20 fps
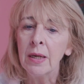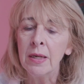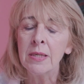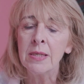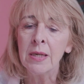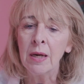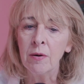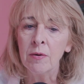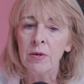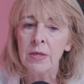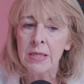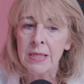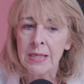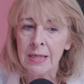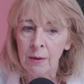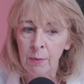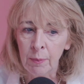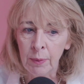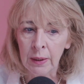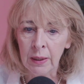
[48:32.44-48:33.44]
terrors
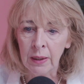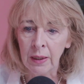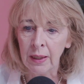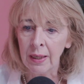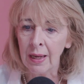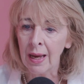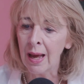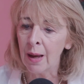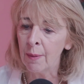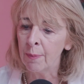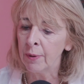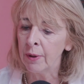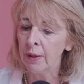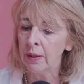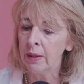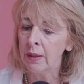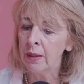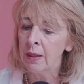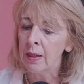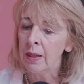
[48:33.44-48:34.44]
typically
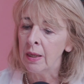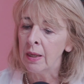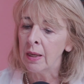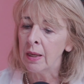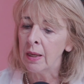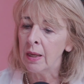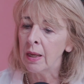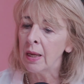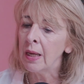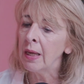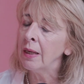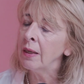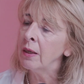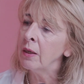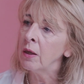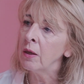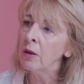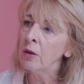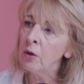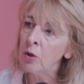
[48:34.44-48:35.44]
happen
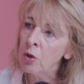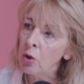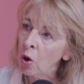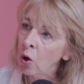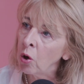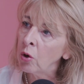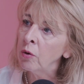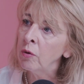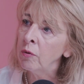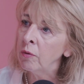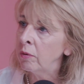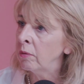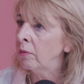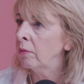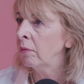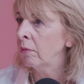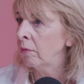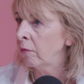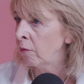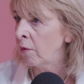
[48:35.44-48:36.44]
in
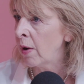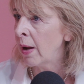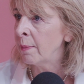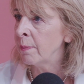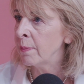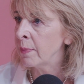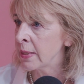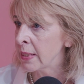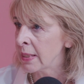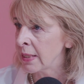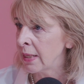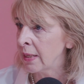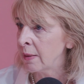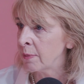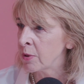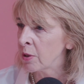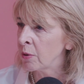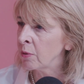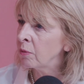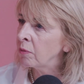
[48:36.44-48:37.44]
non-REM
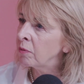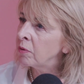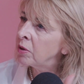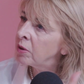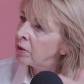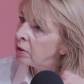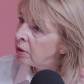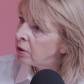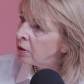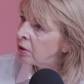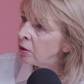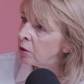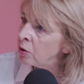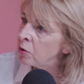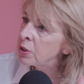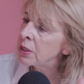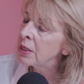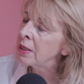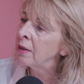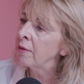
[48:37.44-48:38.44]
sleep. So
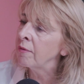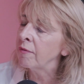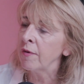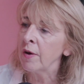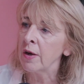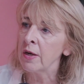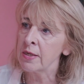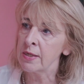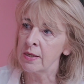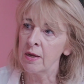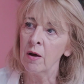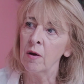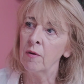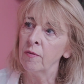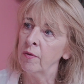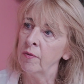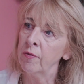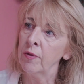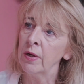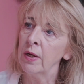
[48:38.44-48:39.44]
usually in the first
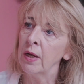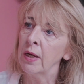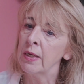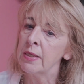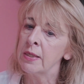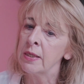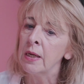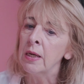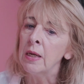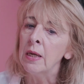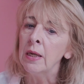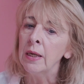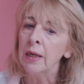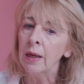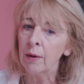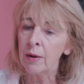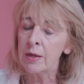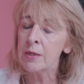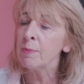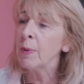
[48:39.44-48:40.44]
half of the night.
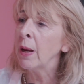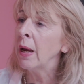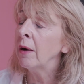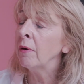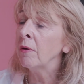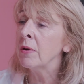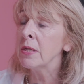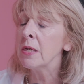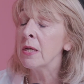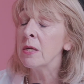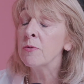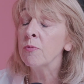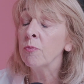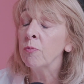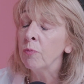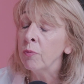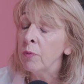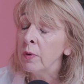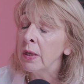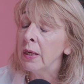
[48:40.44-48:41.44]
Now, as parents, it's
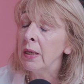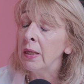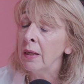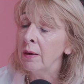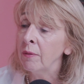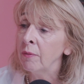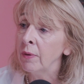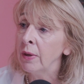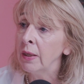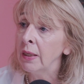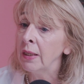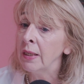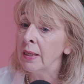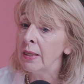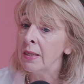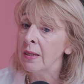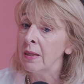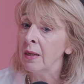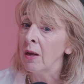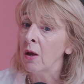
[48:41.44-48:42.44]
really, really